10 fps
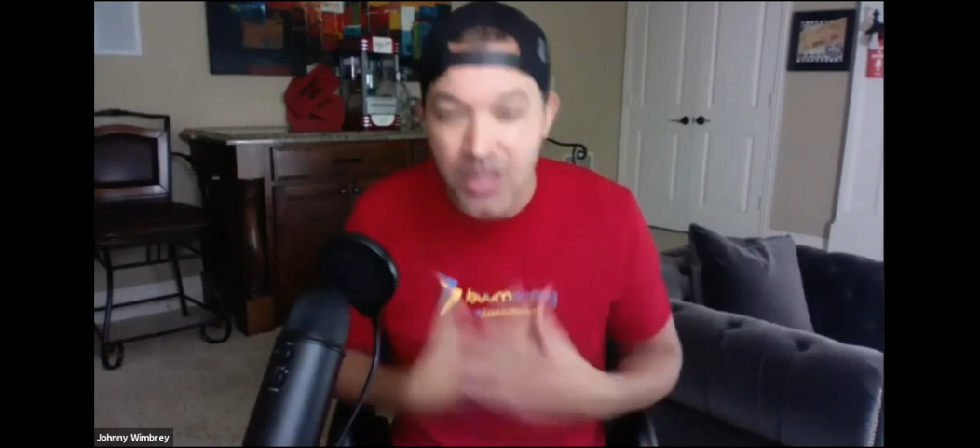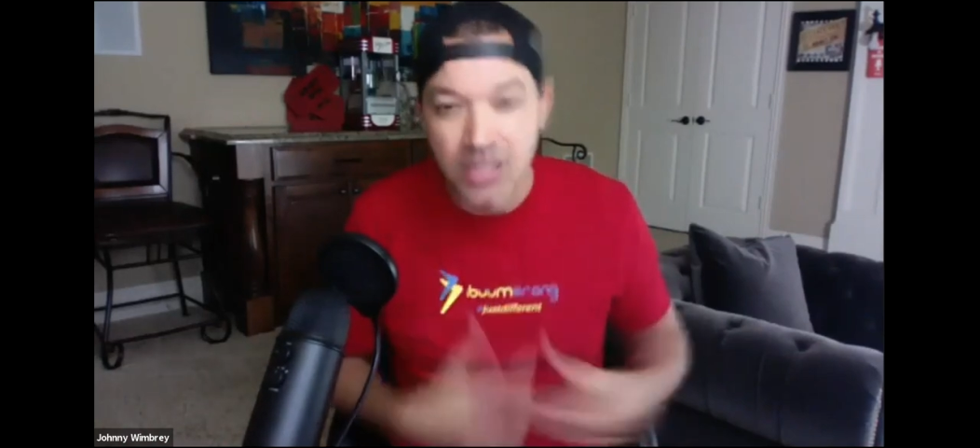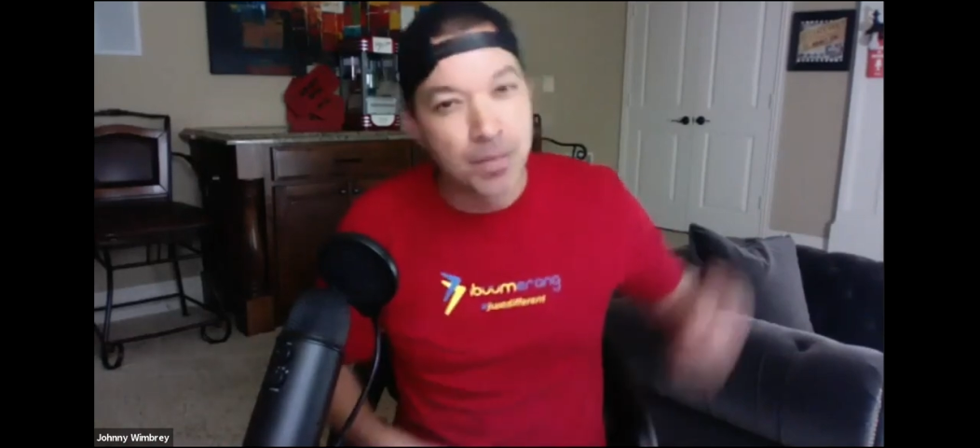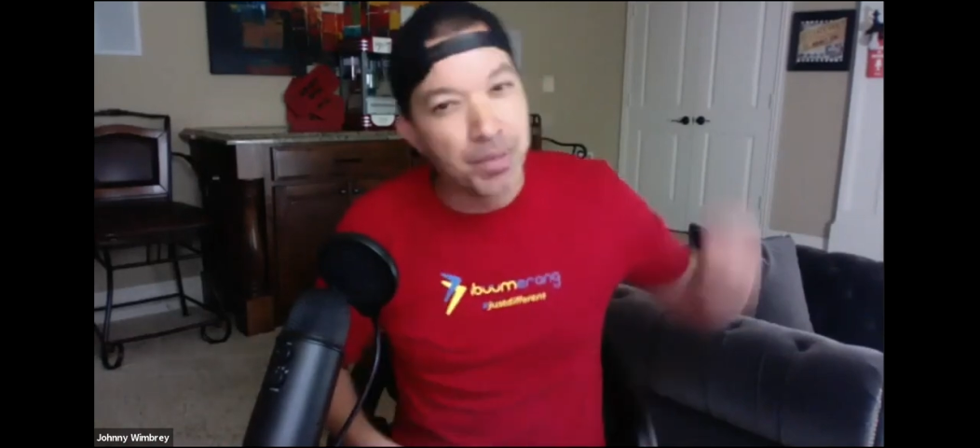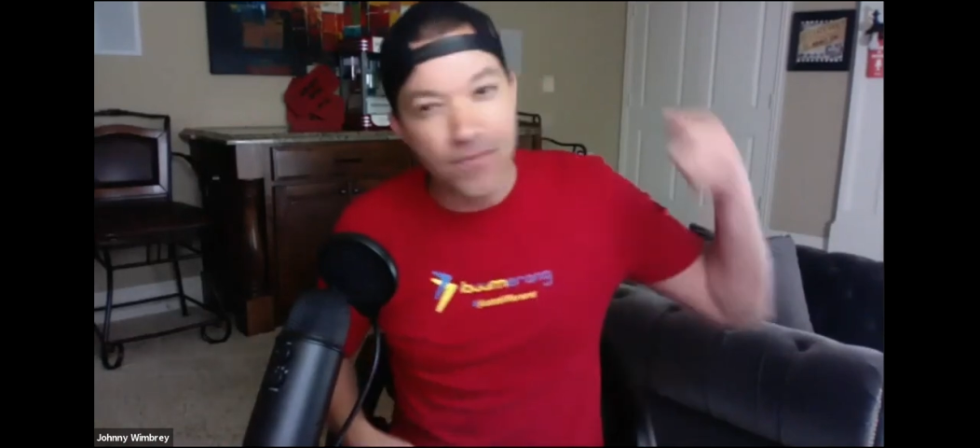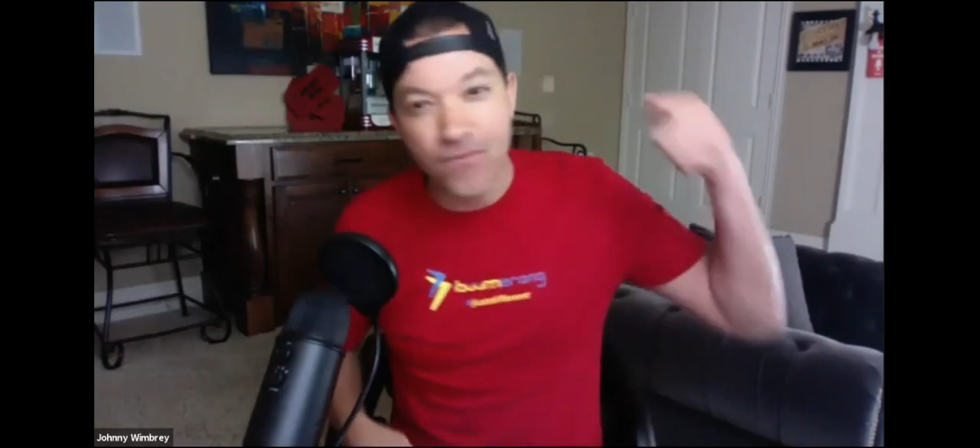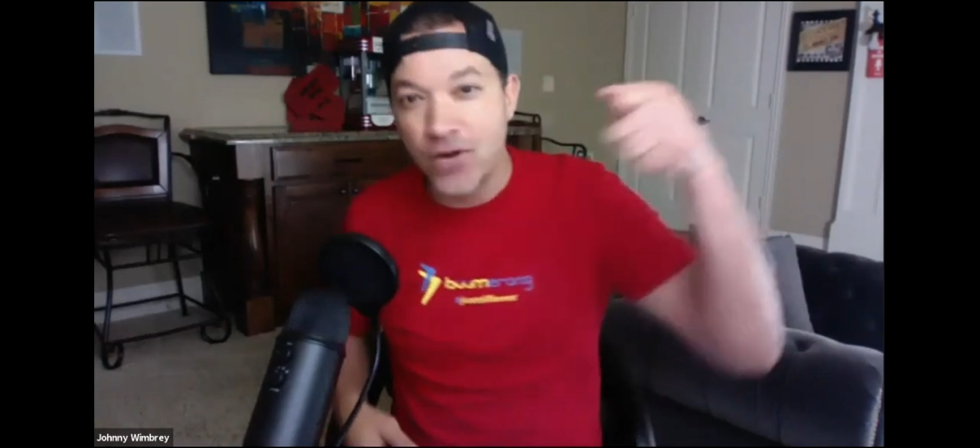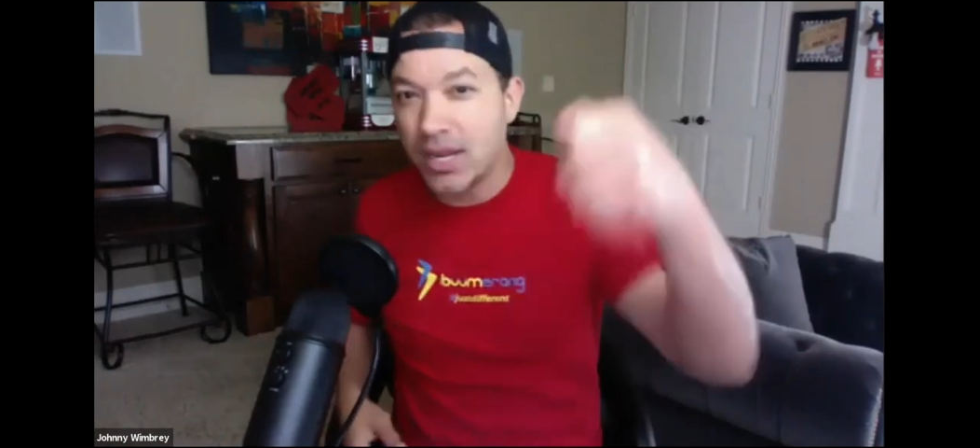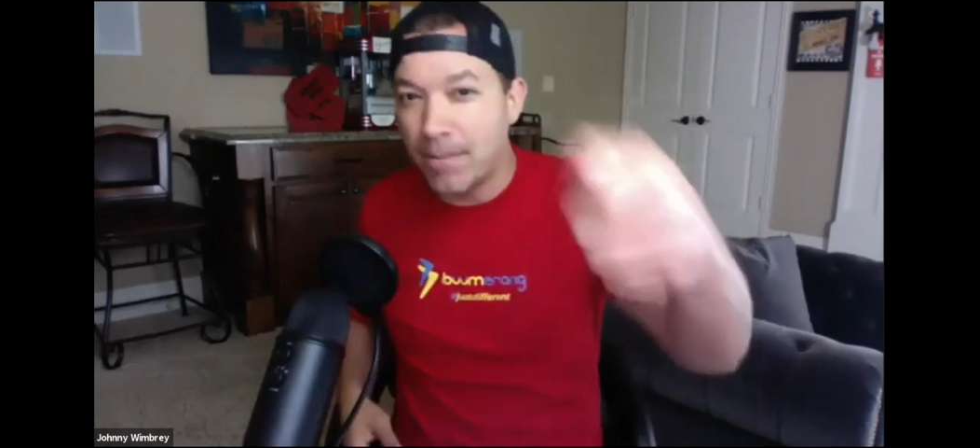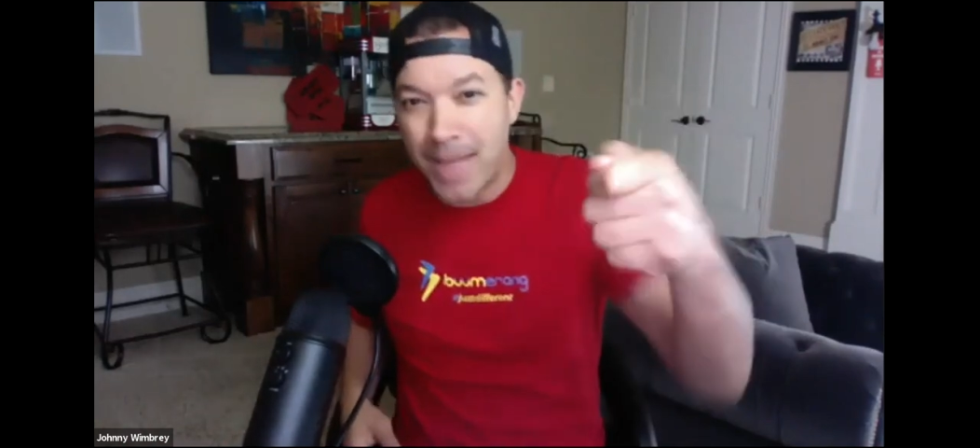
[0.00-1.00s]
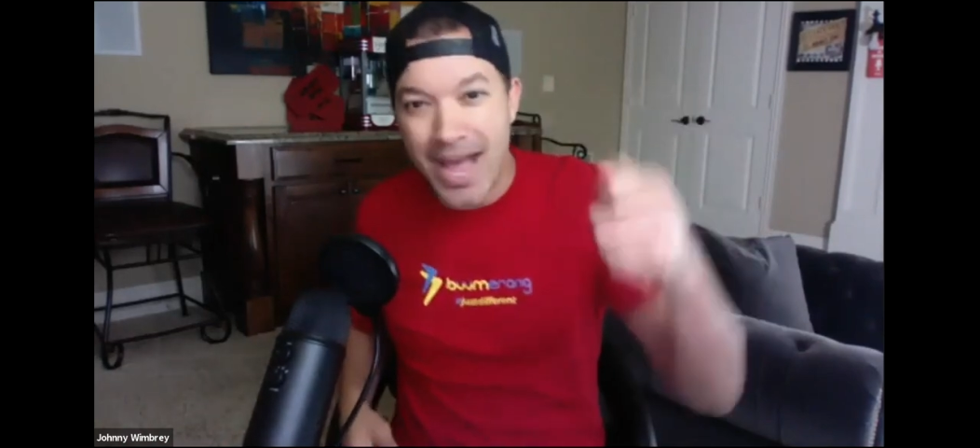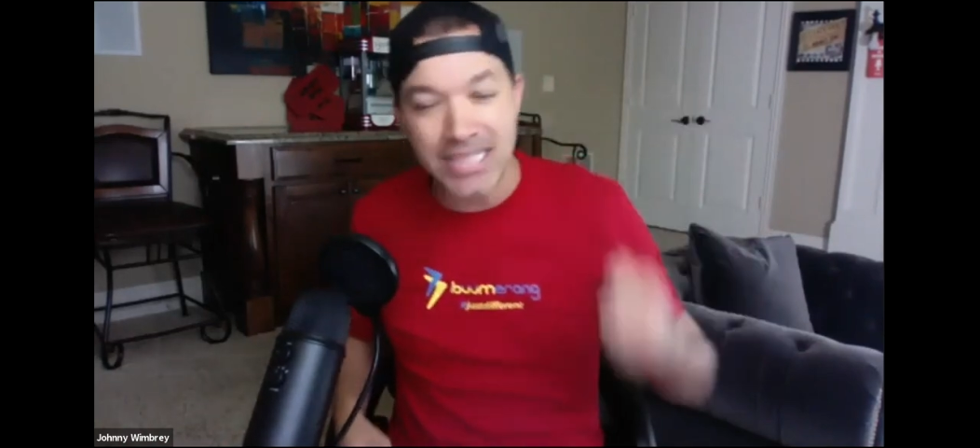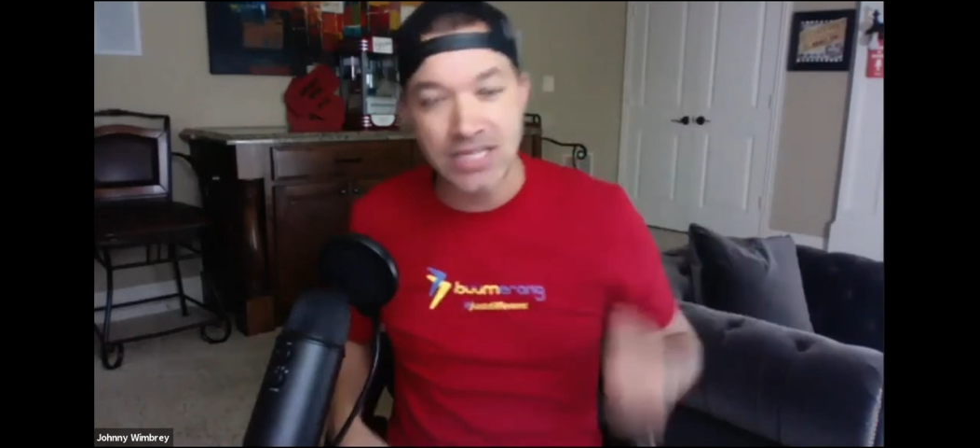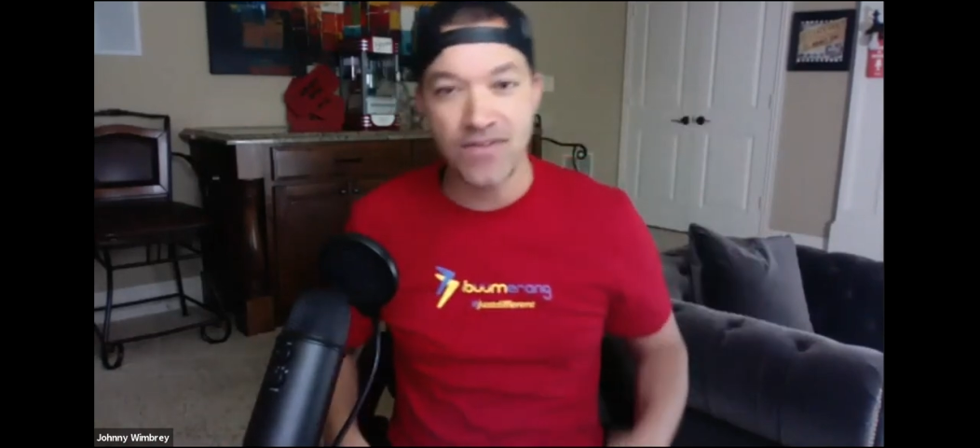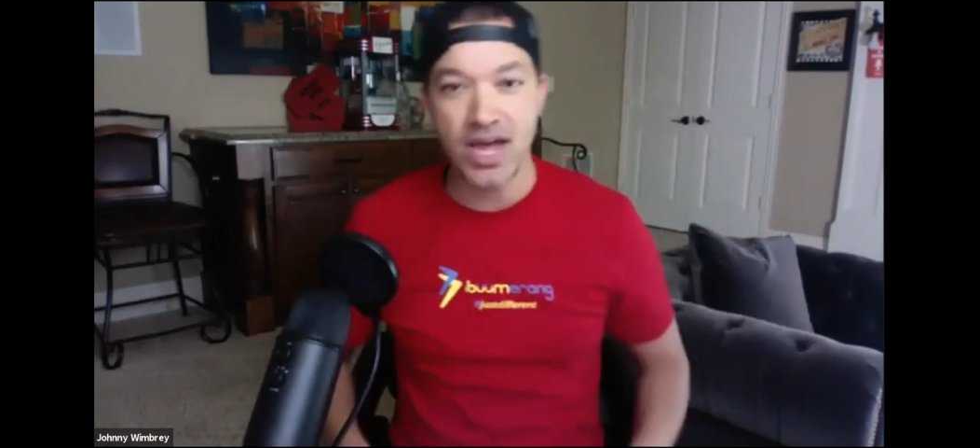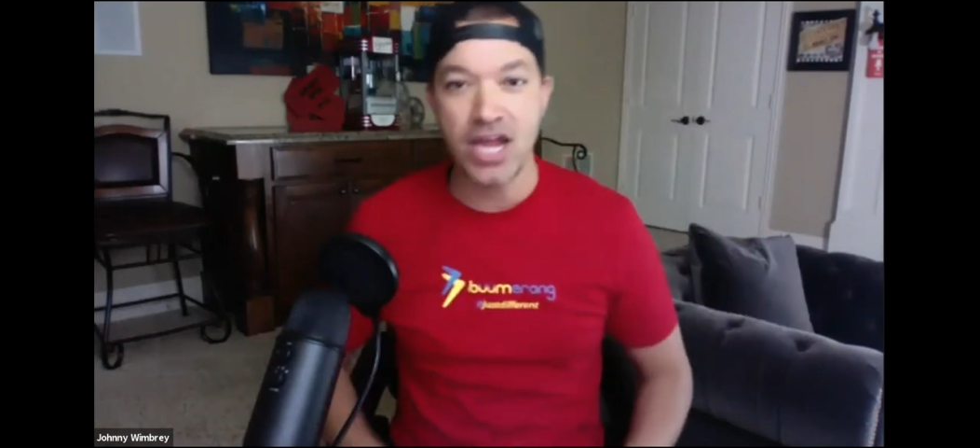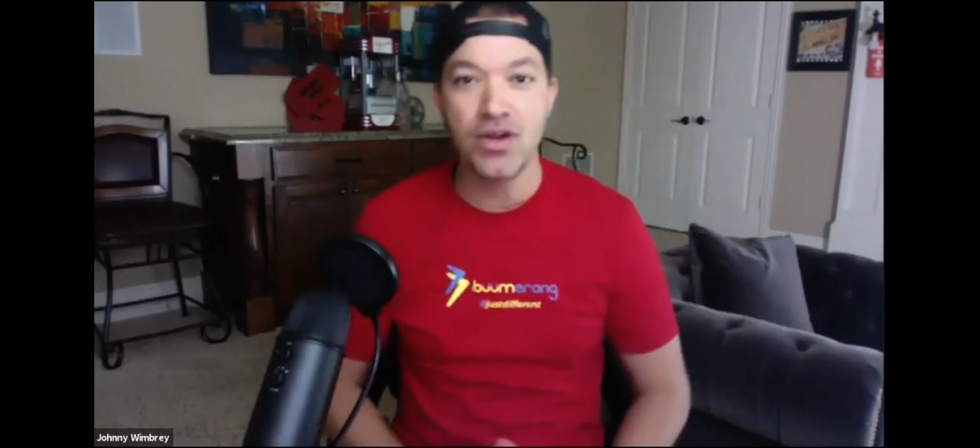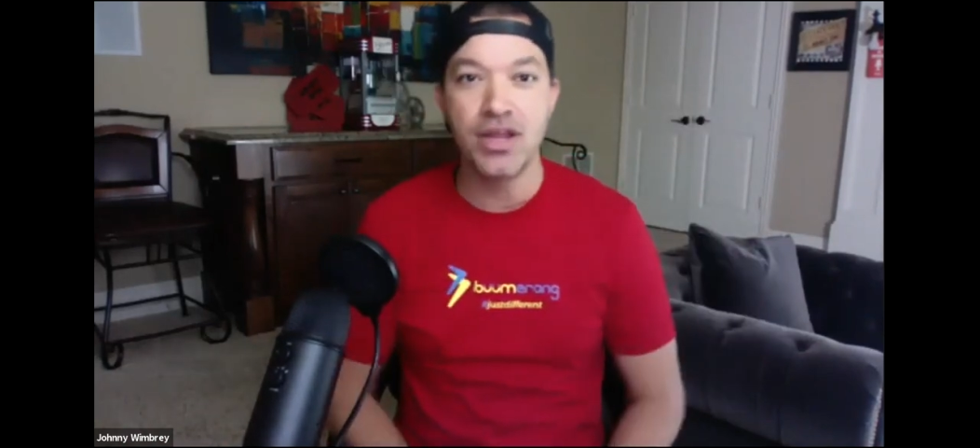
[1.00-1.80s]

to put a freaking pacifier in